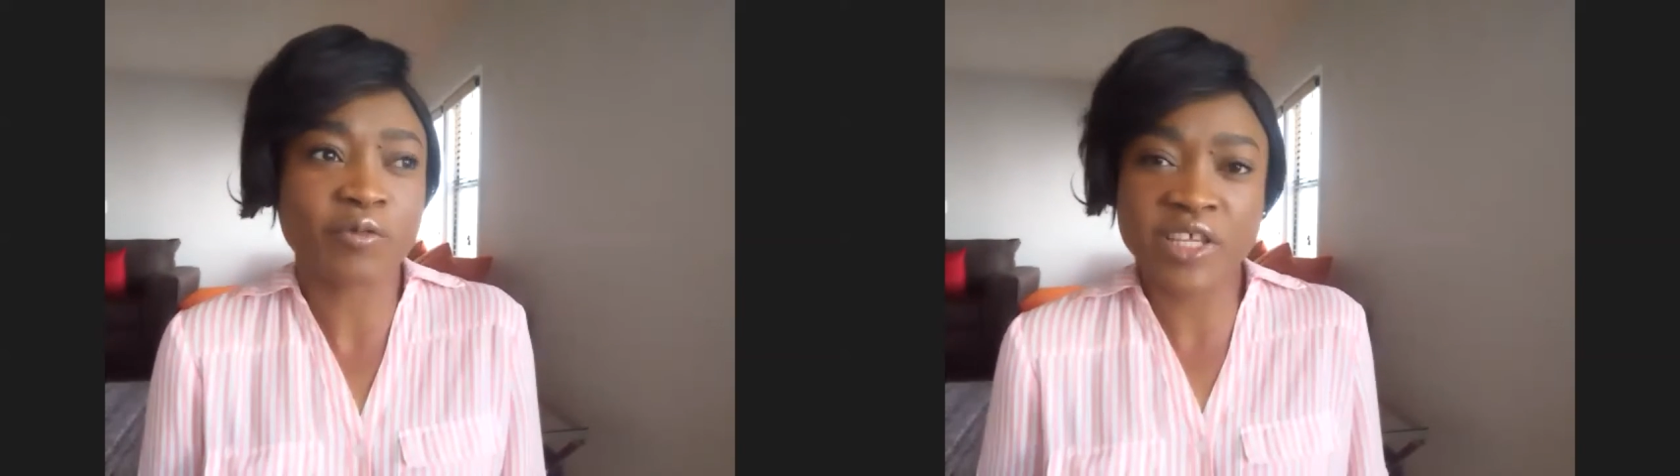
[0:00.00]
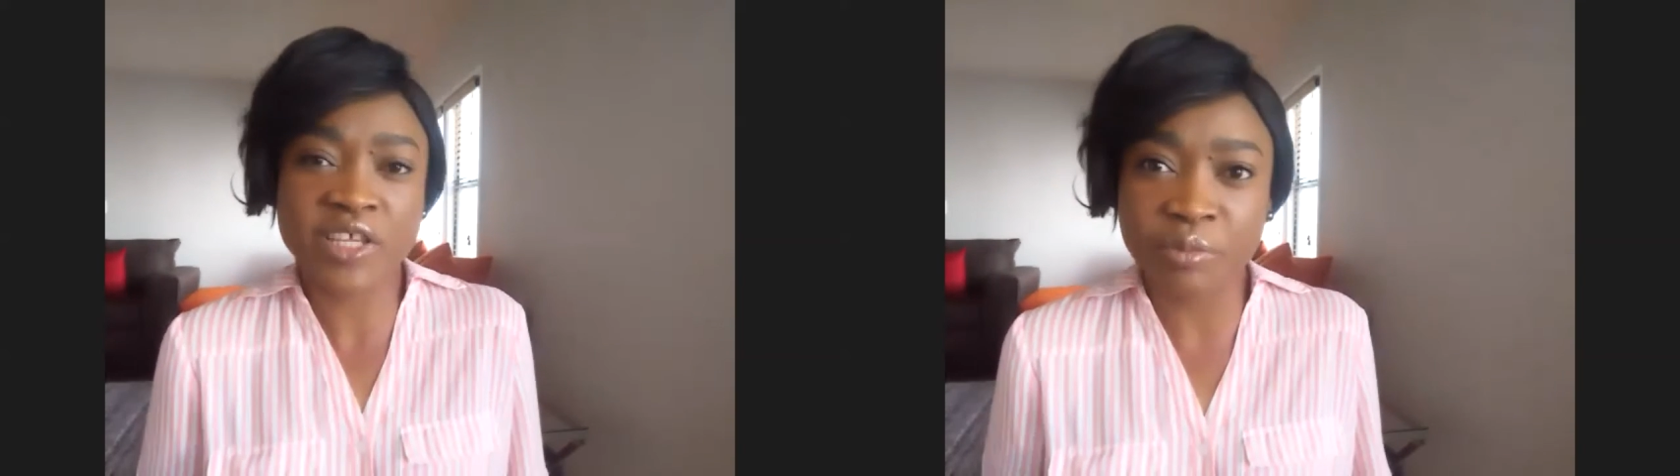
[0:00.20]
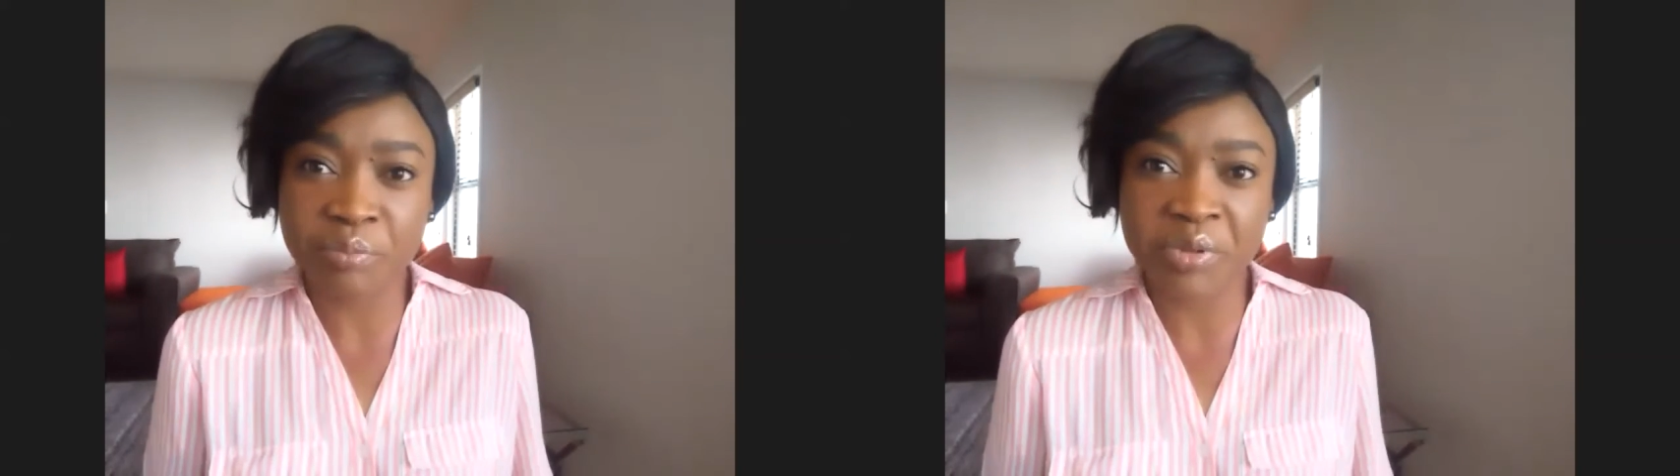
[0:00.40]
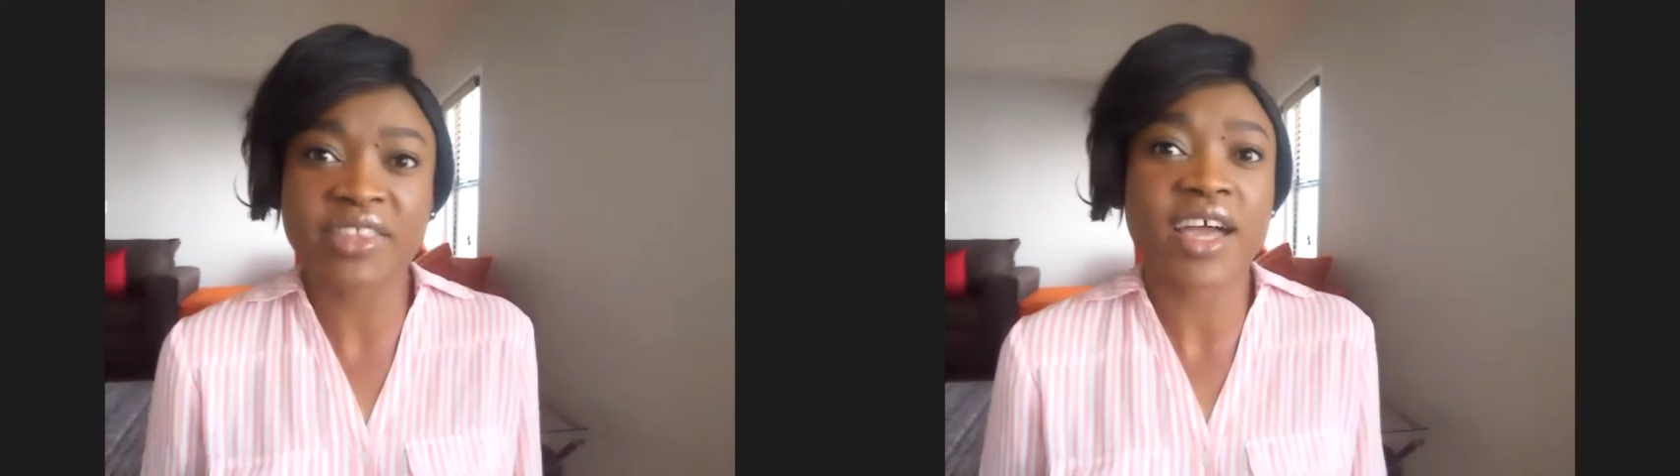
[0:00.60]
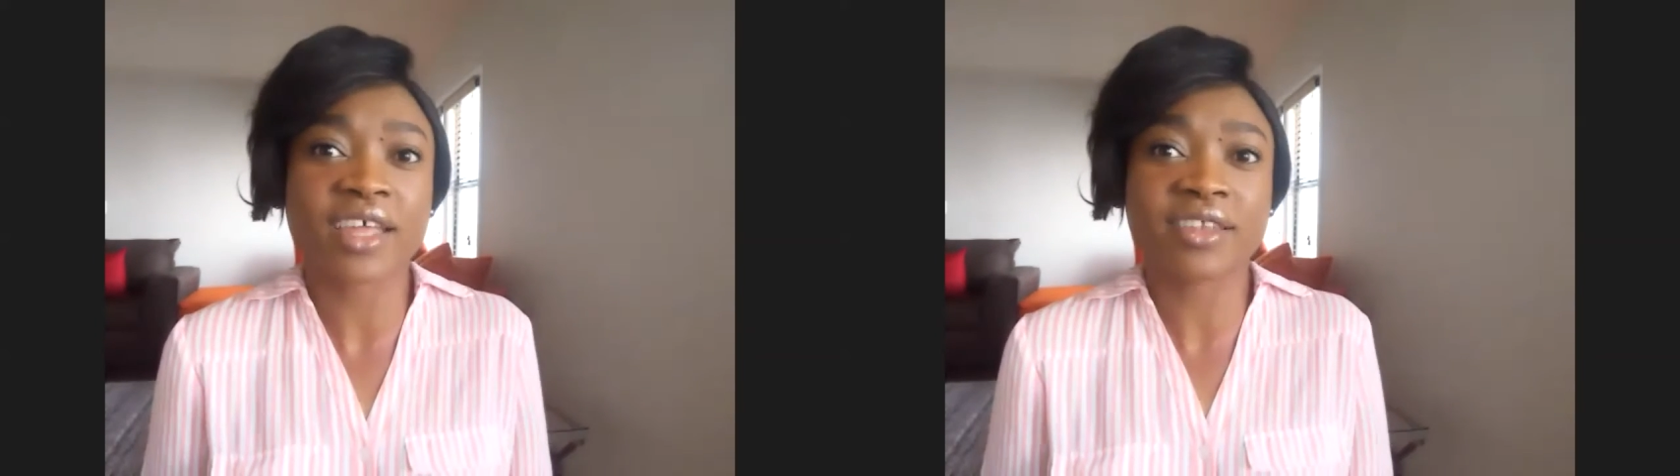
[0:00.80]
We repeat
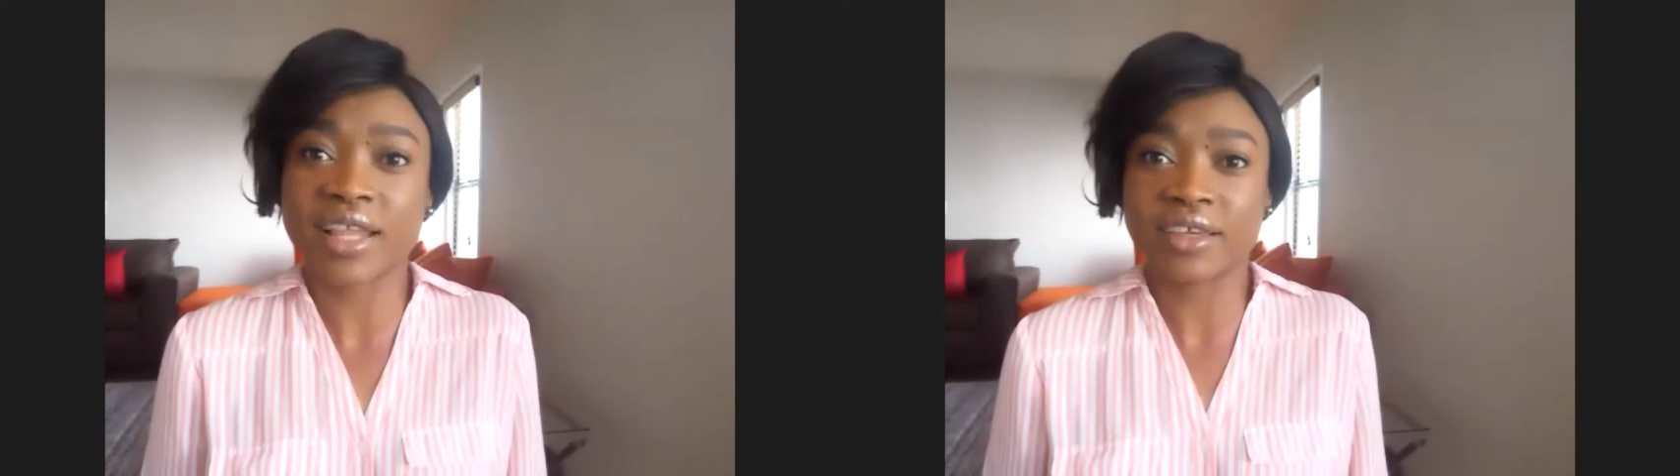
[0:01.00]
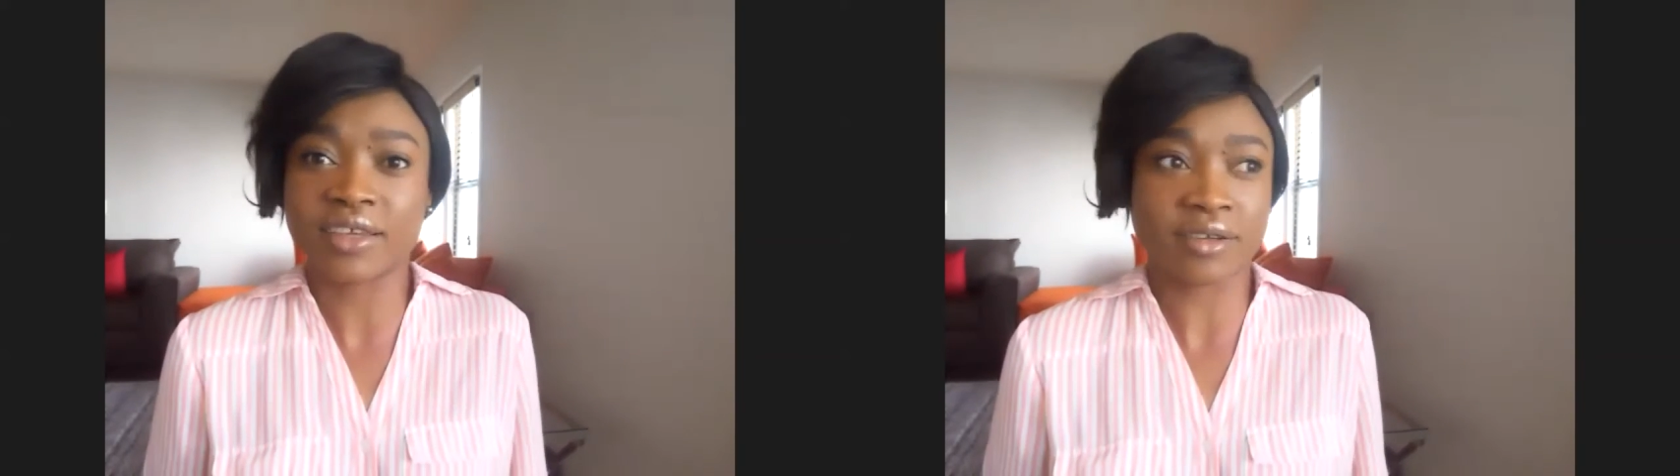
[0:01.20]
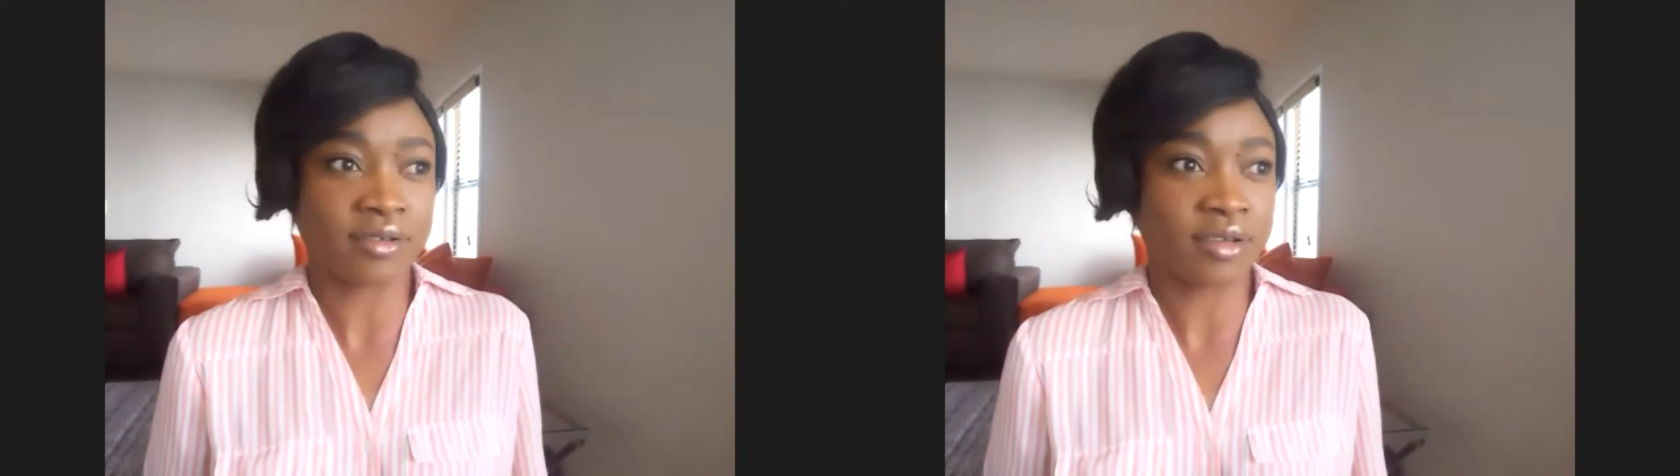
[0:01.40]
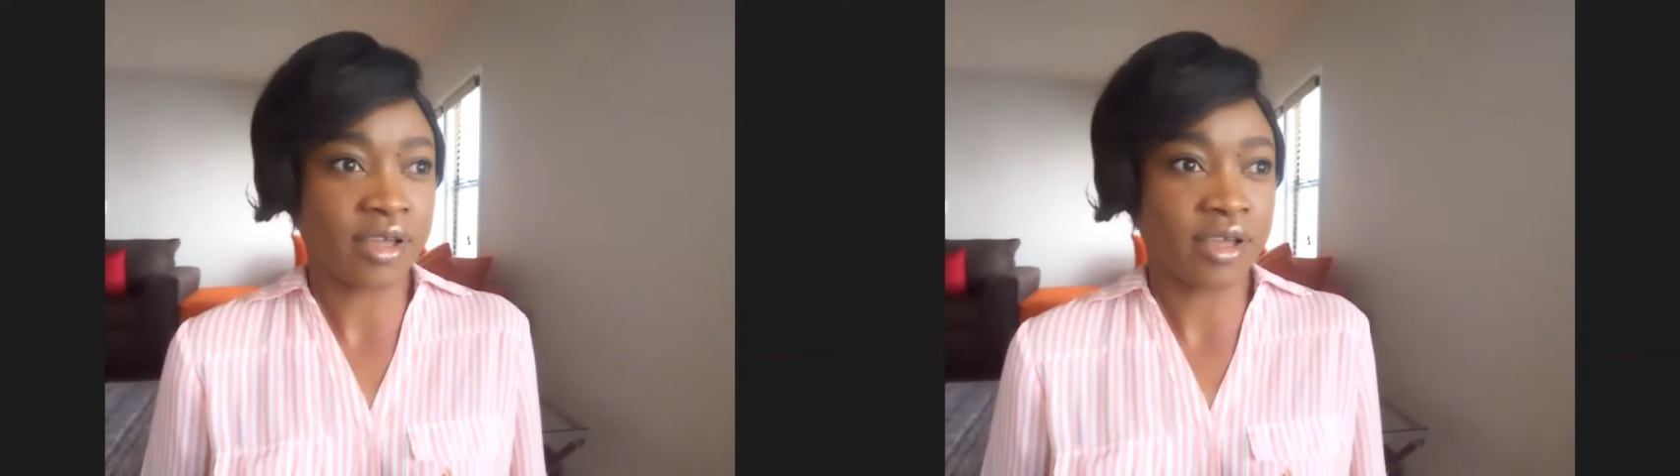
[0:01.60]
that like a